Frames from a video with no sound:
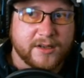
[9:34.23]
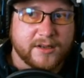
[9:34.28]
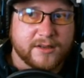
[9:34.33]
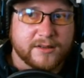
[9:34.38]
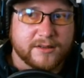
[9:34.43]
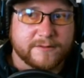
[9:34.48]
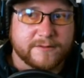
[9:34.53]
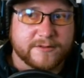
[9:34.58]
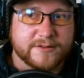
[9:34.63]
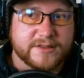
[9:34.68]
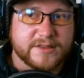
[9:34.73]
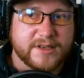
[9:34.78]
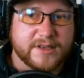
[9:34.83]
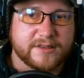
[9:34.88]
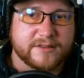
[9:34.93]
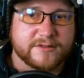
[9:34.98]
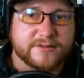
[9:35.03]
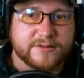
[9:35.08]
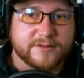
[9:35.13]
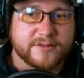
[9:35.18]
The first
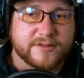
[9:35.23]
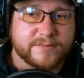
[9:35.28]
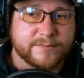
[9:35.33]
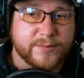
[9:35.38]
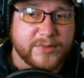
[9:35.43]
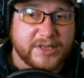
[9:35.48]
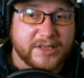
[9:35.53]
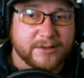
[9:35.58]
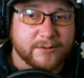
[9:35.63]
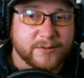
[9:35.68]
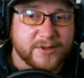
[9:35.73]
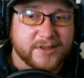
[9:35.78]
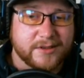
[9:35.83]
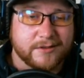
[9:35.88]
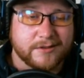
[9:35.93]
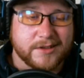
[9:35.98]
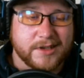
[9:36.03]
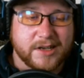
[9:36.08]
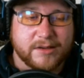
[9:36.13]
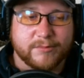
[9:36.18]
daggers you begin with
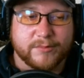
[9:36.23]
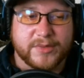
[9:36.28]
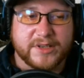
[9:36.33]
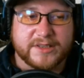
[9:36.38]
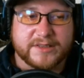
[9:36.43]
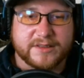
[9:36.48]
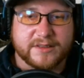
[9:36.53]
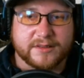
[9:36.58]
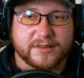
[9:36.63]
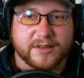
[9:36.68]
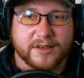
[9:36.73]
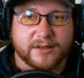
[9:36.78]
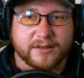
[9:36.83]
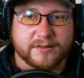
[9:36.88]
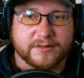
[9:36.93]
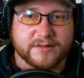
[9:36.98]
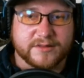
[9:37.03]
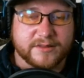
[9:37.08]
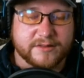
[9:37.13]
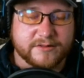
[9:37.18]
are not basic
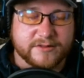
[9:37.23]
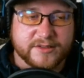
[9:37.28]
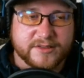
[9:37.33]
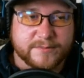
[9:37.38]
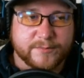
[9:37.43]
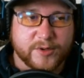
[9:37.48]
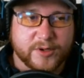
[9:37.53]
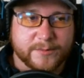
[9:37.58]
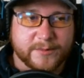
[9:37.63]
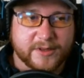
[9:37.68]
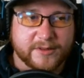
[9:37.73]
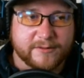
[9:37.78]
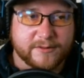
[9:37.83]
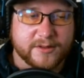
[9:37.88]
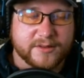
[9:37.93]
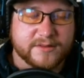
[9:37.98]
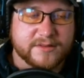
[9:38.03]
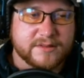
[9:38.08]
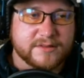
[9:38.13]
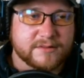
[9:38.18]
daggers. They're just primitive
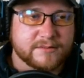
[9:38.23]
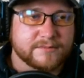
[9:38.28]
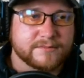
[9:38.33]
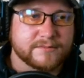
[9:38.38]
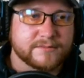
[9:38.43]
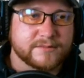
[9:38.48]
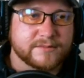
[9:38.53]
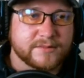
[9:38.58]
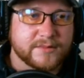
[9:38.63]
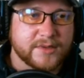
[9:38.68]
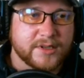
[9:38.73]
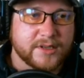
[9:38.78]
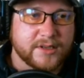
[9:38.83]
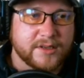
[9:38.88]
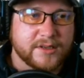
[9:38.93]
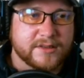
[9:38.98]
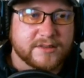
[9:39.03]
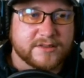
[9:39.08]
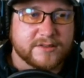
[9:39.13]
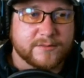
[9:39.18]
ones.
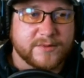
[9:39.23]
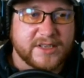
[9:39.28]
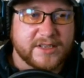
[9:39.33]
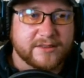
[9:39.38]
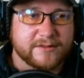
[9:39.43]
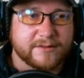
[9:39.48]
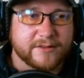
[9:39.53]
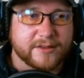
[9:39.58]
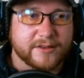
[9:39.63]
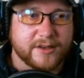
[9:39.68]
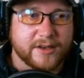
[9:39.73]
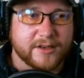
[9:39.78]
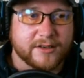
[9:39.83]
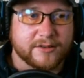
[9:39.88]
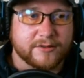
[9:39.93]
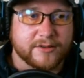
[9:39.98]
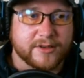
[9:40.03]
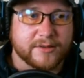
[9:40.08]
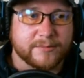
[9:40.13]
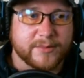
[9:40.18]
So we need to figure out how to
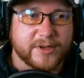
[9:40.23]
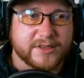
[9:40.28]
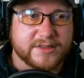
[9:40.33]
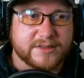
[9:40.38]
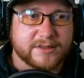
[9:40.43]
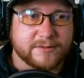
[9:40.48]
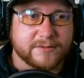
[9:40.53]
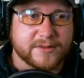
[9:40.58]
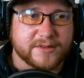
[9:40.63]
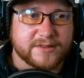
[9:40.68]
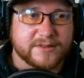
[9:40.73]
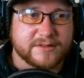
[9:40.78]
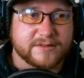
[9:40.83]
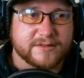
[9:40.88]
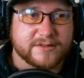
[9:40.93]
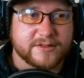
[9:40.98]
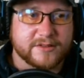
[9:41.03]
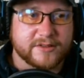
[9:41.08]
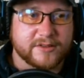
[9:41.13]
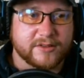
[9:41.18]
create basic ones.
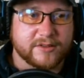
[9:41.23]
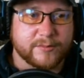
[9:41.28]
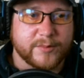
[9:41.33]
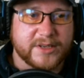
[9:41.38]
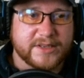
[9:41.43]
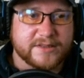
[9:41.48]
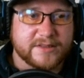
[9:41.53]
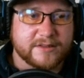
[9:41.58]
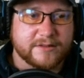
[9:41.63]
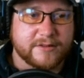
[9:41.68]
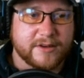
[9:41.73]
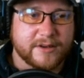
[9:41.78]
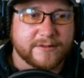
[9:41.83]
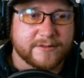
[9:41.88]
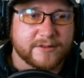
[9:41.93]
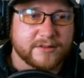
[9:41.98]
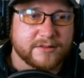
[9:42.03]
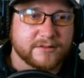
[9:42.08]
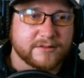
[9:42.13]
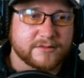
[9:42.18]
So you go to basic
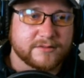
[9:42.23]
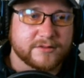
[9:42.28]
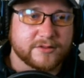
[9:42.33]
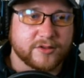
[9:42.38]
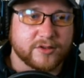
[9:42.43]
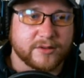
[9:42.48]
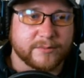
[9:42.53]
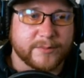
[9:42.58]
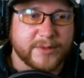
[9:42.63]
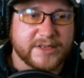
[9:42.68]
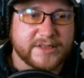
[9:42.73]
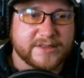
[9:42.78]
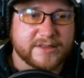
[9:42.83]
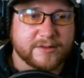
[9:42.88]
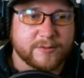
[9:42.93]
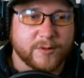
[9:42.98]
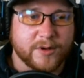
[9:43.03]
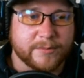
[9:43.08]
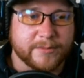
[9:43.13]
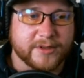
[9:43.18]
crafting, you go to
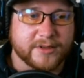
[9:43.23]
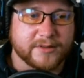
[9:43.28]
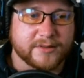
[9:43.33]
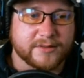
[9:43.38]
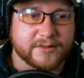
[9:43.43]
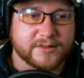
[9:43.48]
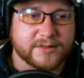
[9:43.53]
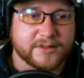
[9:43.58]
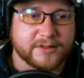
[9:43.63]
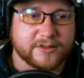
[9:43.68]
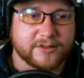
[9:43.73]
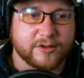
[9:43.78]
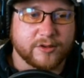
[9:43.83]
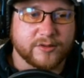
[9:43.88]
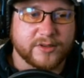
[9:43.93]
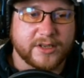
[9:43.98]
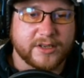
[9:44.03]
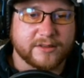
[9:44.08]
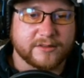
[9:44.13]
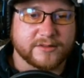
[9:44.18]
basic weapons, and you go
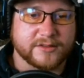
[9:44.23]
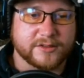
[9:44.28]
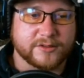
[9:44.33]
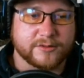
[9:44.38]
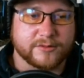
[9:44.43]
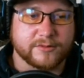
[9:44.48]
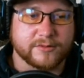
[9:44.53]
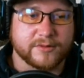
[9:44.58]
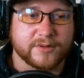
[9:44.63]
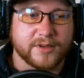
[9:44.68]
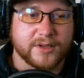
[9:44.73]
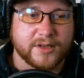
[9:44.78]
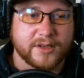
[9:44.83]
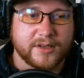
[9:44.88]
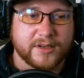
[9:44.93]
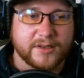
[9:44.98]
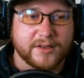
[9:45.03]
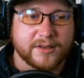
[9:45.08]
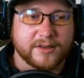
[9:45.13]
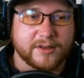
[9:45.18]
down to
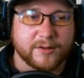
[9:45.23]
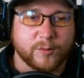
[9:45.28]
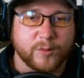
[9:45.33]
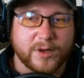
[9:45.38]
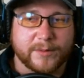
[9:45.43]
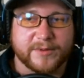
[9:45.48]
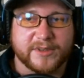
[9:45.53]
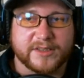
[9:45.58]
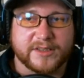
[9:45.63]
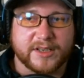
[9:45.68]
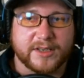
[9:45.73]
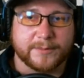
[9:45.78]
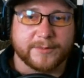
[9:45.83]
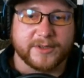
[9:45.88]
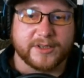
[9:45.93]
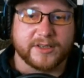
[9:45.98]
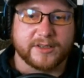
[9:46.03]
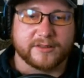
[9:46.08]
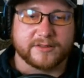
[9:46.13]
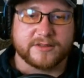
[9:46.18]
the weapon type
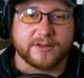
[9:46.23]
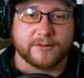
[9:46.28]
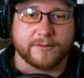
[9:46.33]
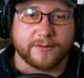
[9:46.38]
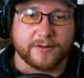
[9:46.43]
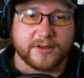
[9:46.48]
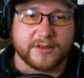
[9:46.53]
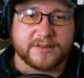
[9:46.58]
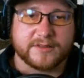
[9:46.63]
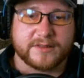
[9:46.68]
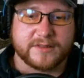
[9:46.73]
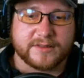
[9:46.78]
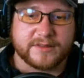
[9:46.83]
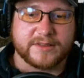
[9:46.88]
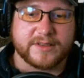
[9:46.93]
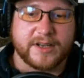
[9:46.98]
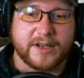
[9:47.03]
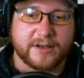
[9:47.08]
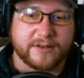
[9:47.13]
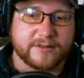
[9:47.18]
you need. So for us, it's
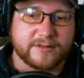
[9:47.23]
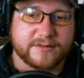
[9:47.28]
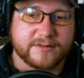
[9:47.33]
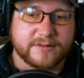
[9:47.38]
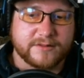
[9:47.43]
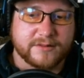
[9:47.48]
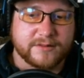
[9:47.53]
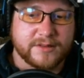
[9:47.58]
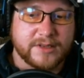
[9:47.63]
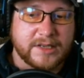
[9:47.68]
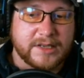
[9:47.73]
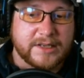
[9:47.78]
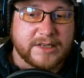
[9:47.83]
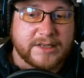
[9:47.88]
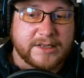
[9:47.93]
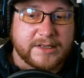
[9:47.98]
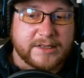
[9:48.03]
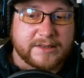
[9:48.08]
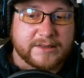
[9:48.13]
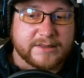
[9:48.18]
daggers.
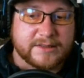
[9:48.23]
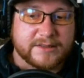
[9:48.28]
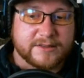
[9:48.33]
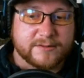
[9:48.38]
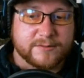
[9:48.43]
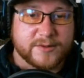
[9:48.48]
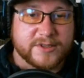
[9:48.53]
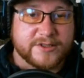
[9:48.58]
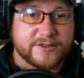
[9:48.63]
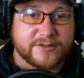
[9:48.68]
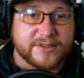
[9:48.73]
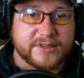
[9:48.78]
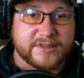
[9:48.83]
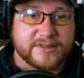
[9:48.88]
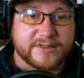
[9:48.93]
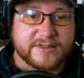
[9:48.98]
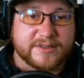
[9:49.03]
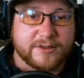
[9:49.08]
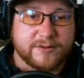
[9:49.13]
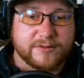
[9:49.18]
This is what you need
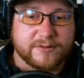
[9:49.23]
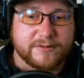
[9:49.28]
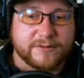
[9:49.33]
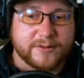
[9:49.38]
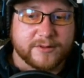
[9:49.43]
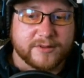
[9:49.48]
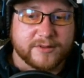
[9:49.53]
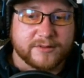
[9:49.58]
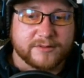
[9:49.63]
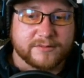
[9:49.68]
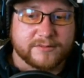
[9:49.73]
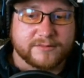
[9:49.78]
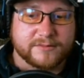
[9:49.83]
the stone for,